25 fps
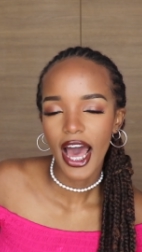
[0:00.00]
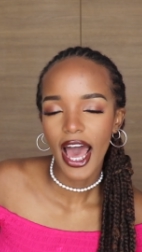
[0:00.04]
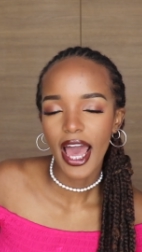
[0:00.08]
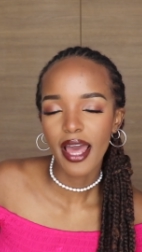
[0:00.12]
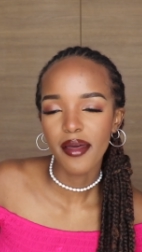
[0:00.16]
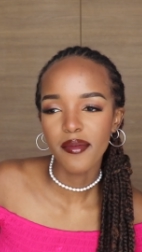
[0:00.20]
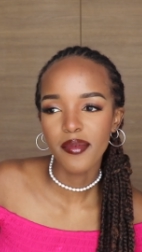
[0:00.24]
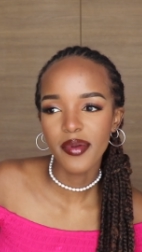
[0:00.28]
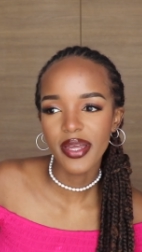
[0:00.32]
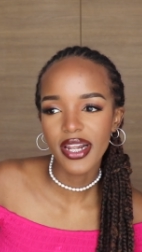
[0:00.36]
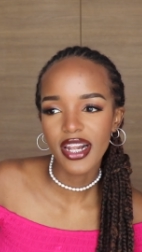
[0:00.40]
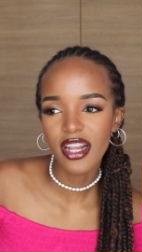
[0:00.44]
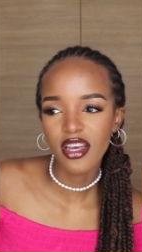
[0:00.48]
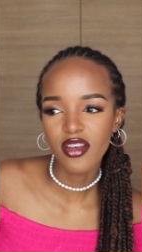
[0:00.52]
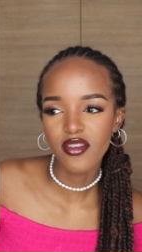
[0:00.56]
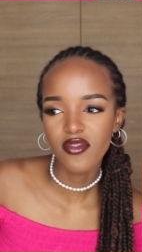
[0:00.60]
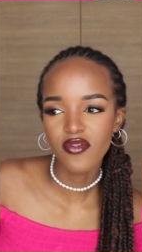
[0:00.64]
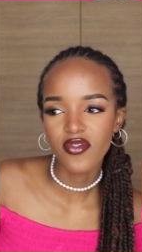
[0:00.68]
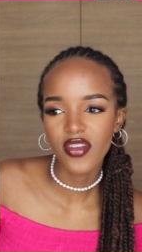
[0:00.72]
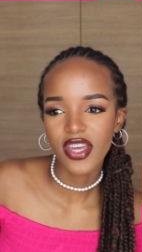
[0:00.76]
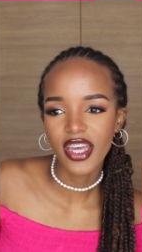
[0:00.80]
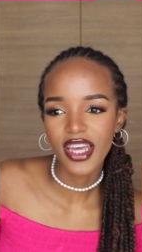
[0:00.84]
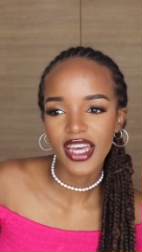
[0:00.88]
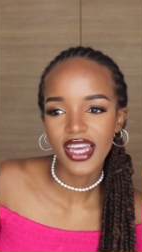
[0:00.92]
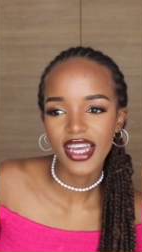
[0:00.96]
i
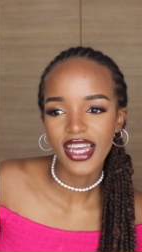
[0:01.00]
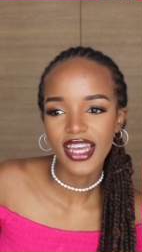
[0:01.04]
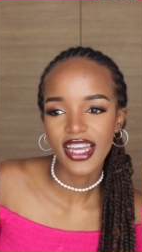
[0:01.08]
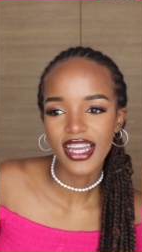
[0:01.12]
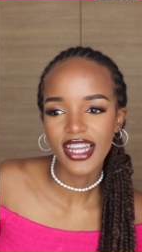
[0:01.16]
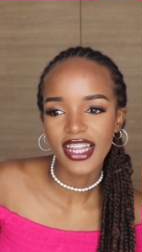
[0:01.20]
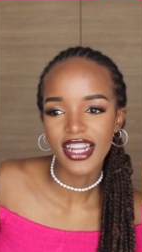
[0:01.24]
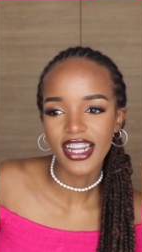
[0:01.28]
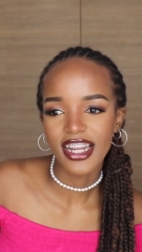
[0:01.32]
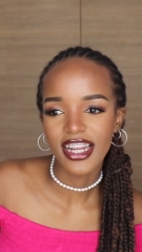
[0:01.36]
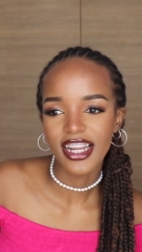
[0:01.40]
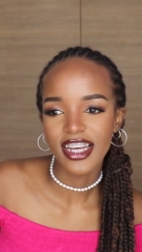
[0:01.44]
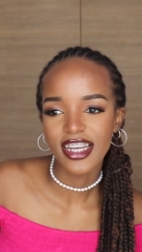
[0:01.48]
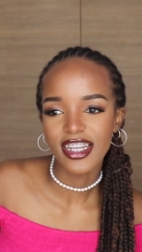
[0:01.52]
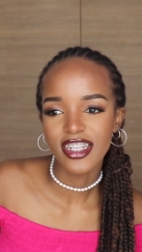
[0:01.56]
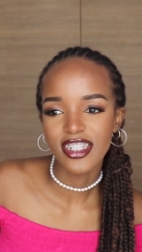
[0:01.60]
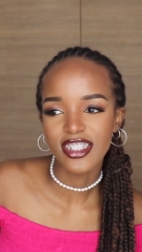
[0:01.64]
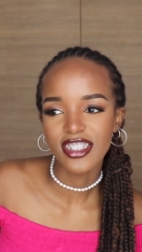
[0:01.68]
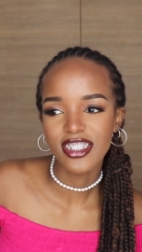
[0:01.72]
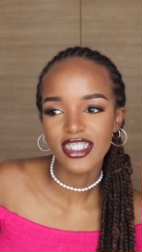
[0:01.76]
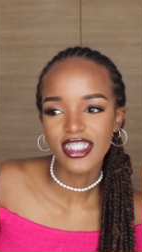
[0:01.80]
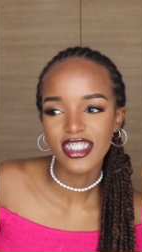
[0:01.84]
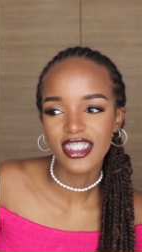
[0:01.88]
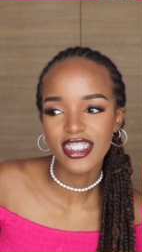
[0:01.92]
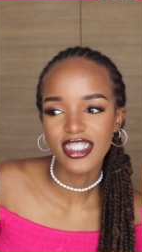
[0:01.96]
believe in
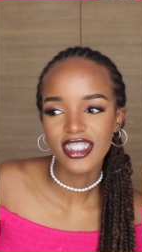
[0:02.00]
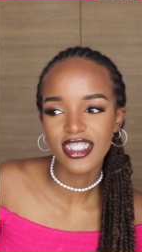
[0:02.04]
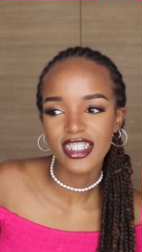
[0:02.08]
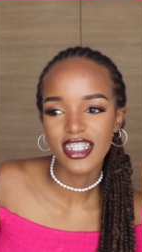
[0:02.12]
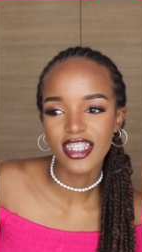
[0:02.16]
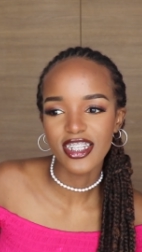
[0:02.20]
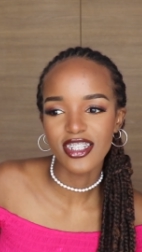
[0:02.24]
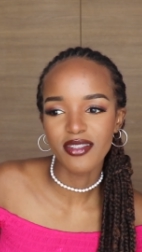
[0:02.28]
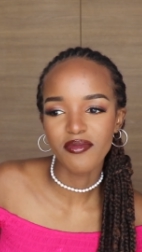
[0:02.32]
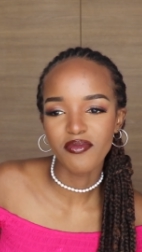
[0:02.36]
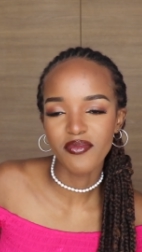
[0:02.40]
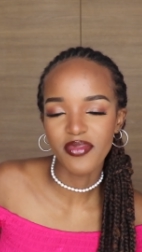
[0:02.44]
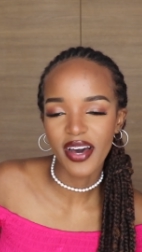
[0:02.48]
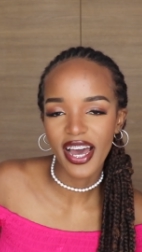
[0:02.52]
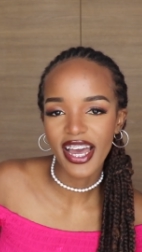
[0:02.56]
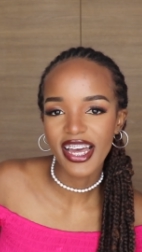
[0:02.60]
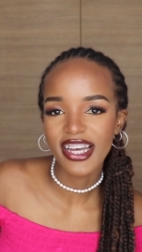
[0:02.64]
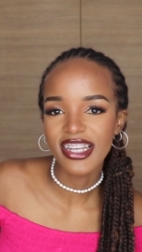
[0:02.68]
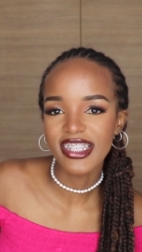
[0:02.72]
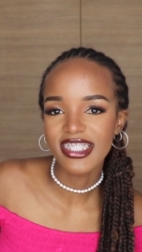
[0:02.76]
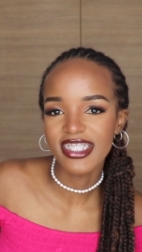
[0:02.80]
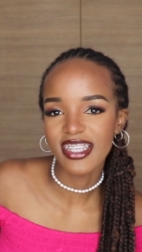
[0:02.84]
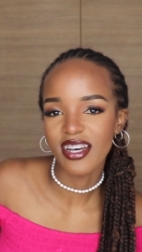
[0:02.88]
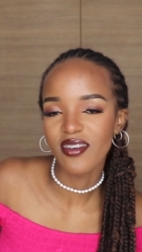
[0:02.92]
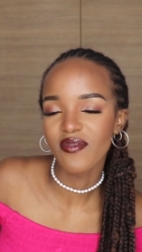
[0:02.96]

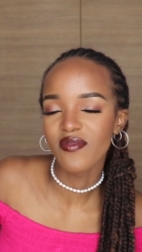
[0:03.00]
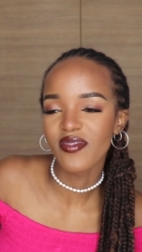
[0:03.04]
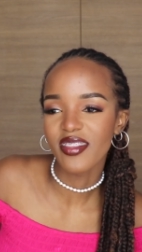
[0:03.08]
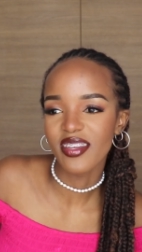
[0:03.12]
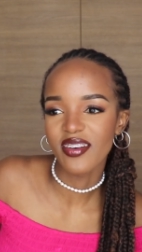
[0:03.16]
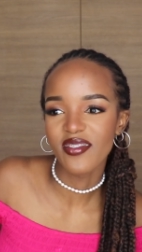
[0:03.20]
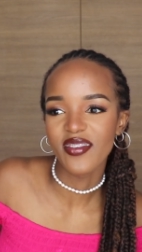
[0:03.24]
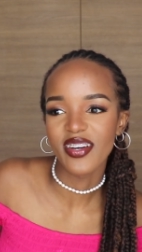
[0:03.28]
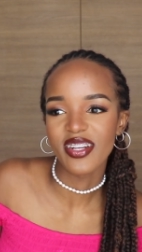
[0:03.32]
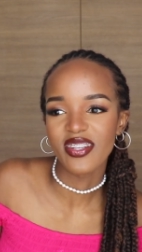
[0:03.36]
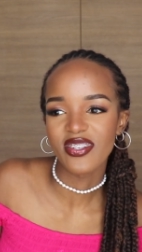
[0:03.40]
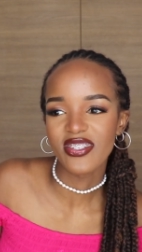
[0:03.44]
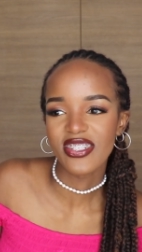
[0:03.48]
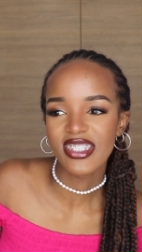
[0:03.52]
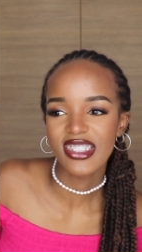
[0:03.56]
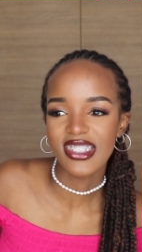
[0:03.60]
buying something when you